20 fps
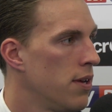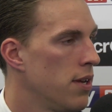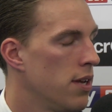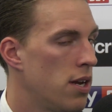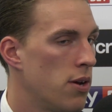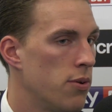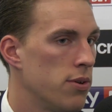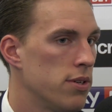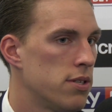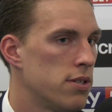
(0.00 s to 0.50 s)

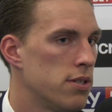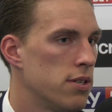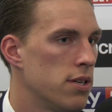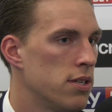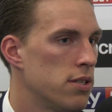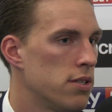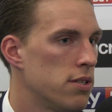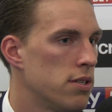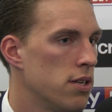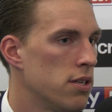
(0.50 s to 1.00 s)
you know,
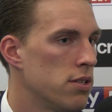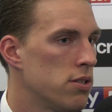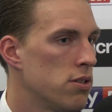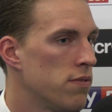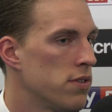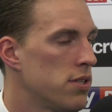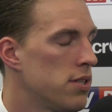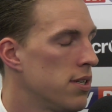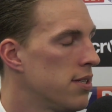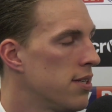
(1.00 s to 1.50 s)
it's
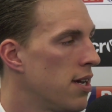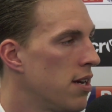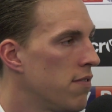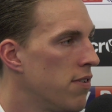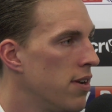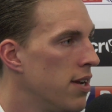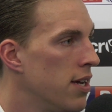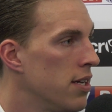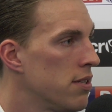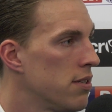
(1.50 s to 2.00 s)
obviously sad
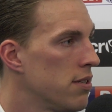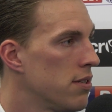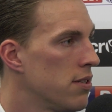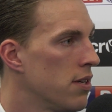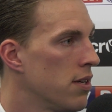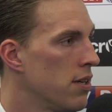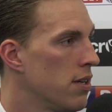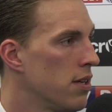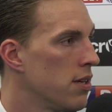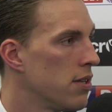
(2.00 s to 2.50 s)
for Leds
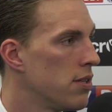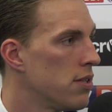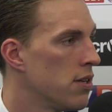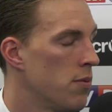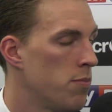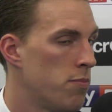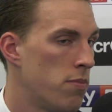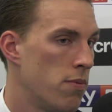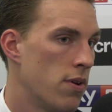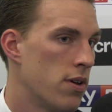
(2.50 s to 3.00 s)
to
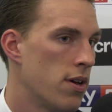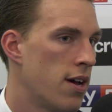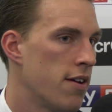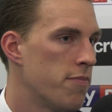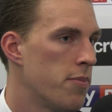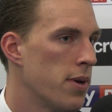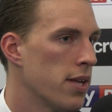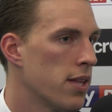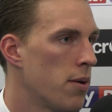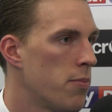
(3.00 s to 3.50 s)

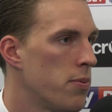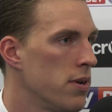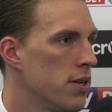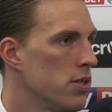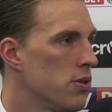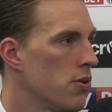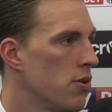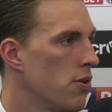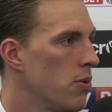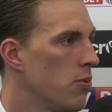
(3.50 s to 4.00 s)
have picked up an
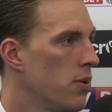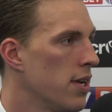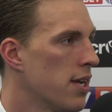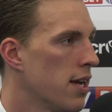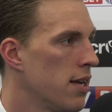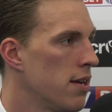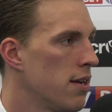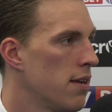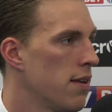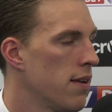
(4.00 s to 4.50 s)
injury on the
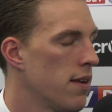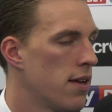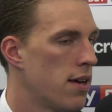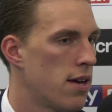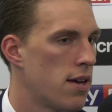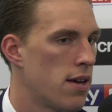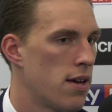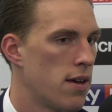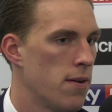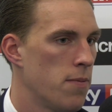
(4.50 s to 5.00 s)
weekend.
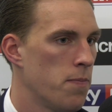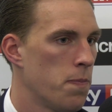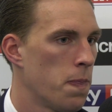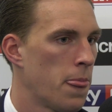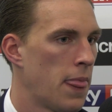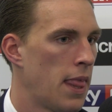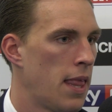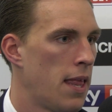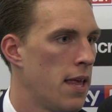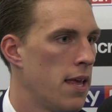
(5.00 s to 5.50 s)
You
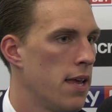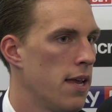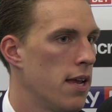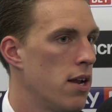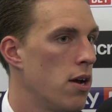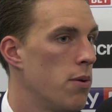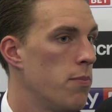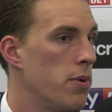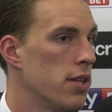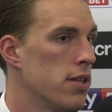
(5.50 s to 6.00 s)

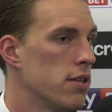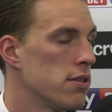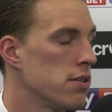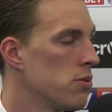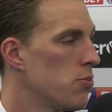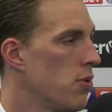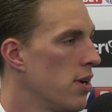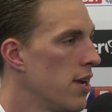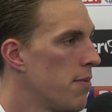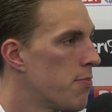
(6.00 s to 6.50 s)
know, but he does
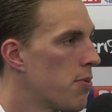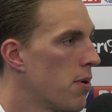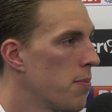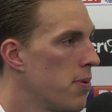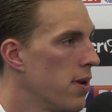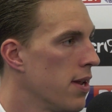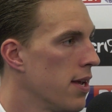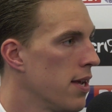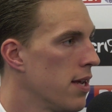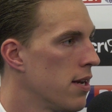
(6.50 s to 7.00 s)
his rehab
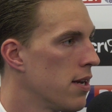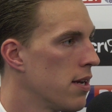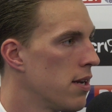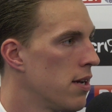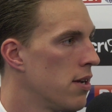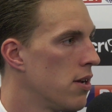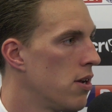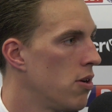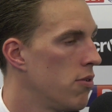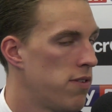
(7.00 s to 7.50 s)
properly
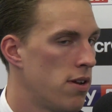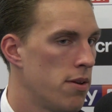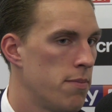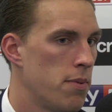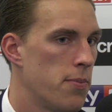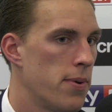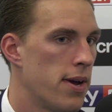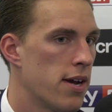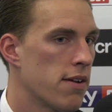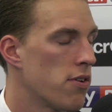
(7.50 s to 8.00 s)
and hopefully he'll
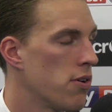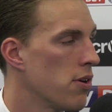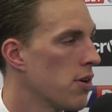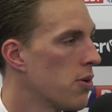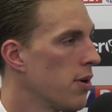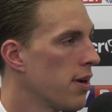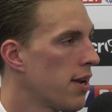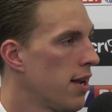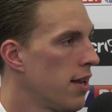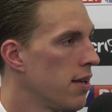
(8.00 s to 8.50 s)
be back very
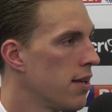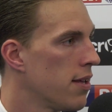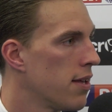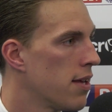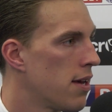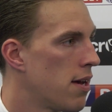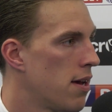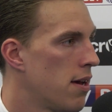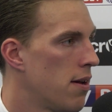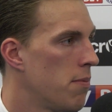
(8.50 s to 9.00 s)
quickly.
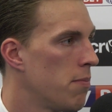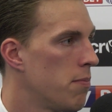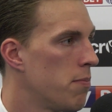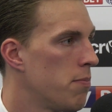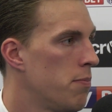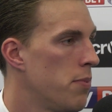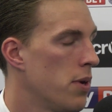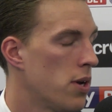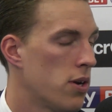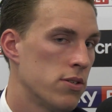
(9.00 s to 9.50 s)

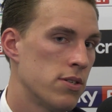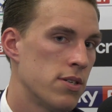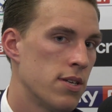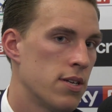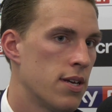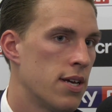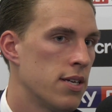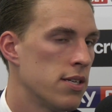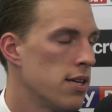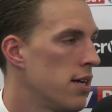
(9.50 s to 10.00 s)
Because,
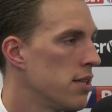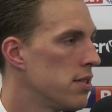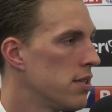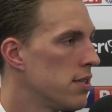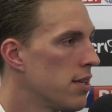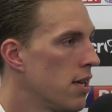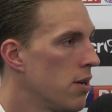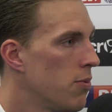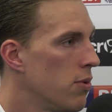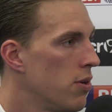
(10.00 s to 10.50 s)
as you
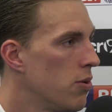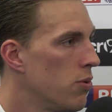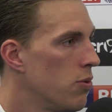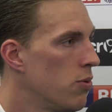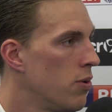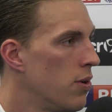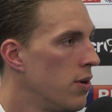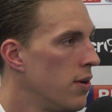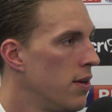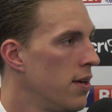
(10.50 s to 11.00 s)
say, we're
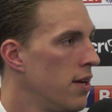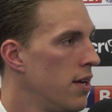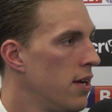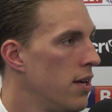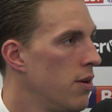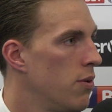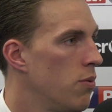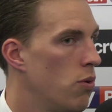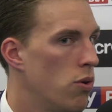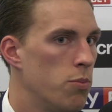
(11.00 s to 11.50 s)
all
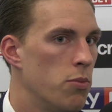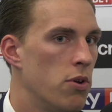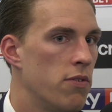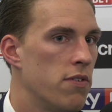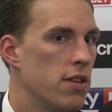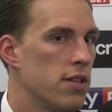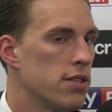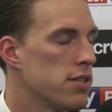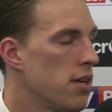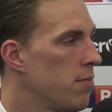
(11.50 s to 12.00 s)

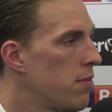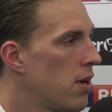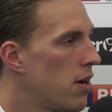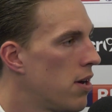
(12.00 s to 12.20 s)
moving in the same